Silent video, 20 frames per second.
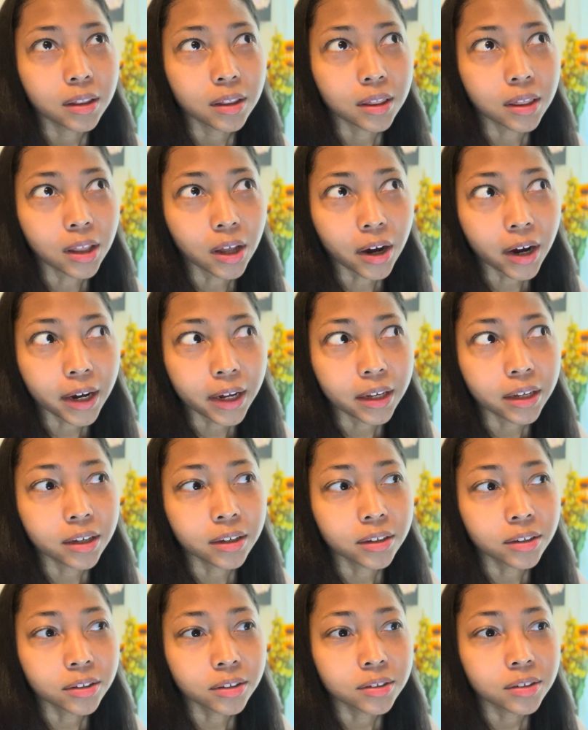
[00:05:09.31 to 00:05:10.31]
There
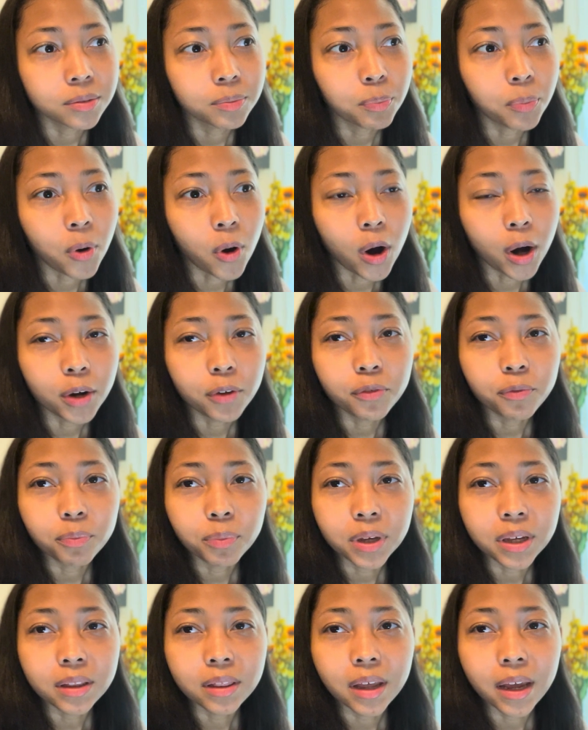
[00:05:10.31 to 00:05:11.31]
is part of
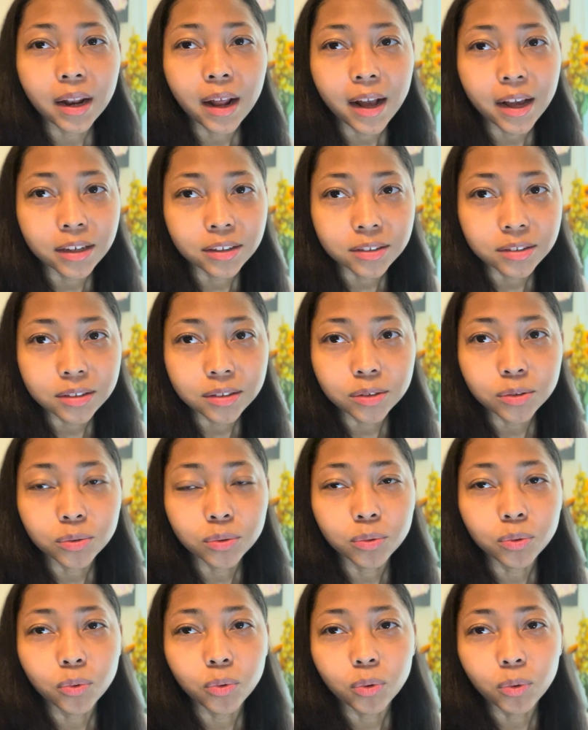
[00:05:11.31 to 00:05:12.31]
me that has
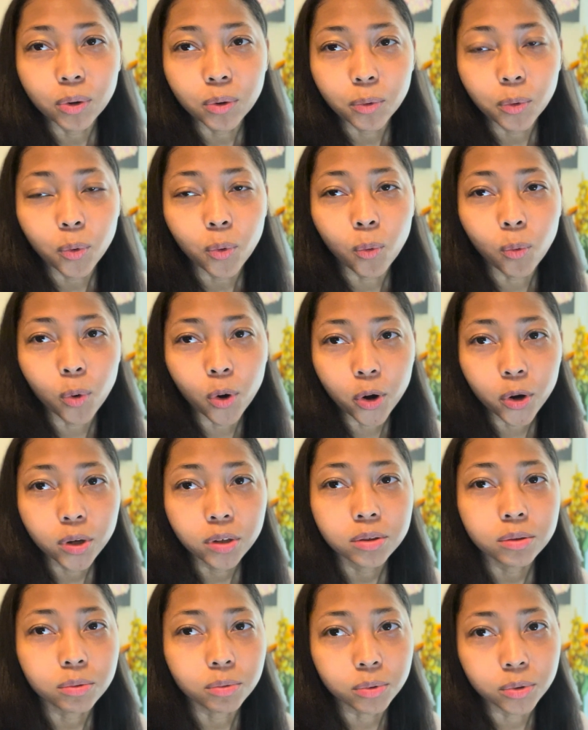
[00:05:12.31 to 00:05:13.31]
to work
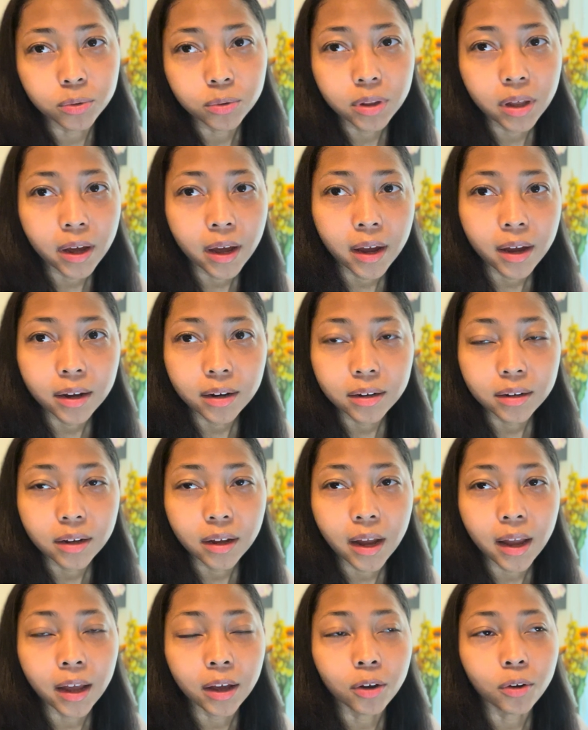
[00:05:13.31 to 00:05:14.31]
through that
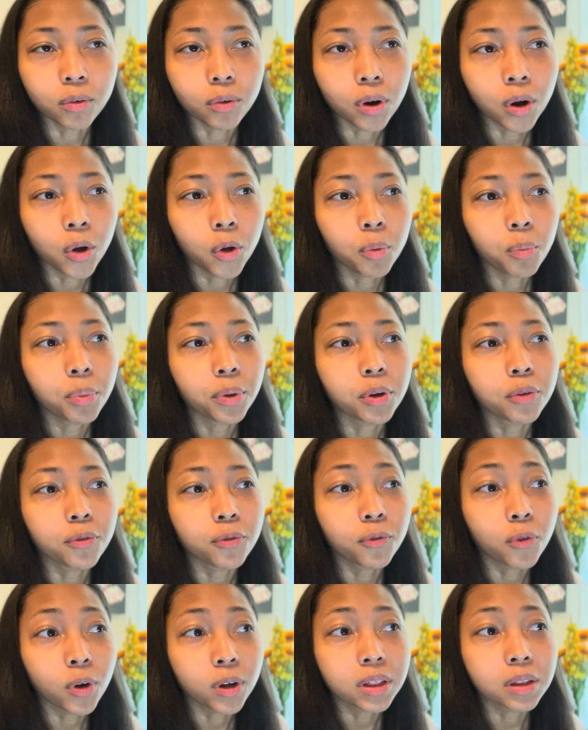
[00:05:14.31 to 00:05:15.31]
and grow, but
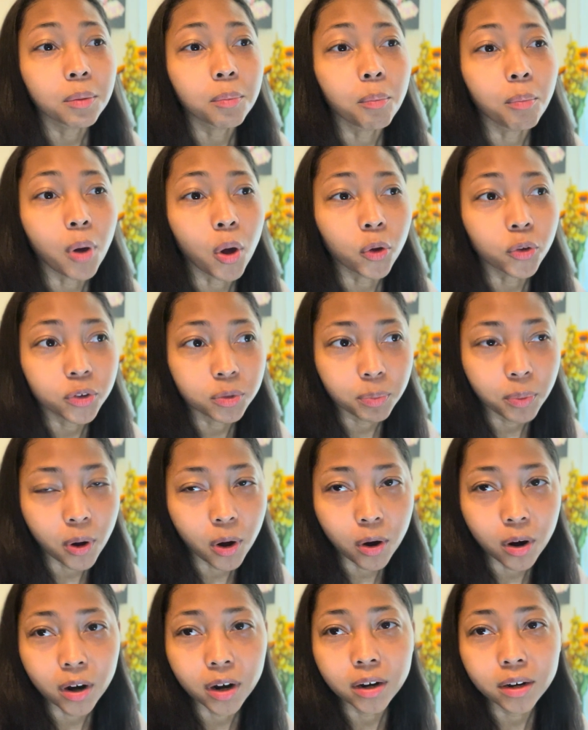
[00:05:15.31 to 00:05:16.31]
for the most
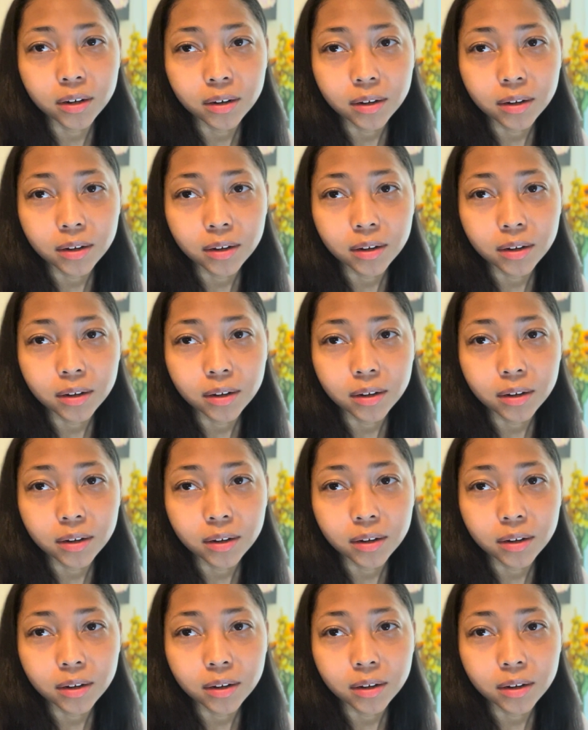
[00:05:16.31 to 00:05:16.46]
part,